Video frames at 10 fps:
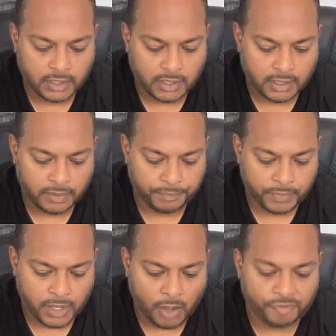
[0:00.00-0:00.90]
um,
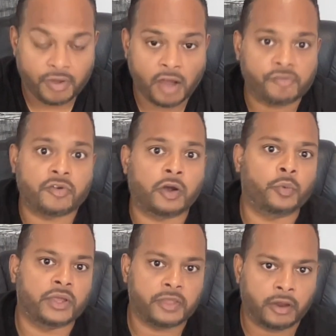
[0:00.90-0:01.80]
how how far
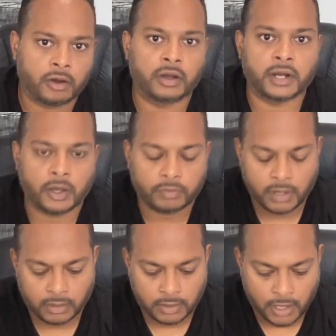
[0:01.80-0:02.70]
away they are and how
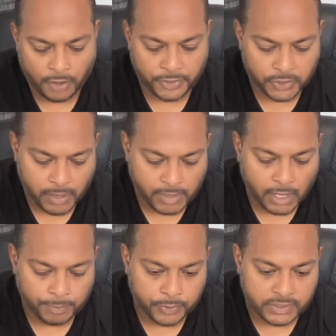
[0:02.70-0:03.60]
how they can come and
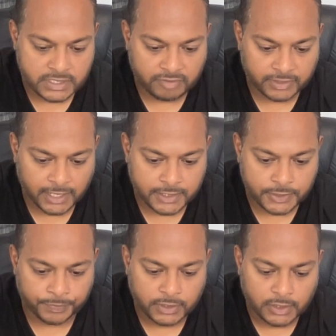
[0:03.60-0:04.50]
help you and stuff like that. So.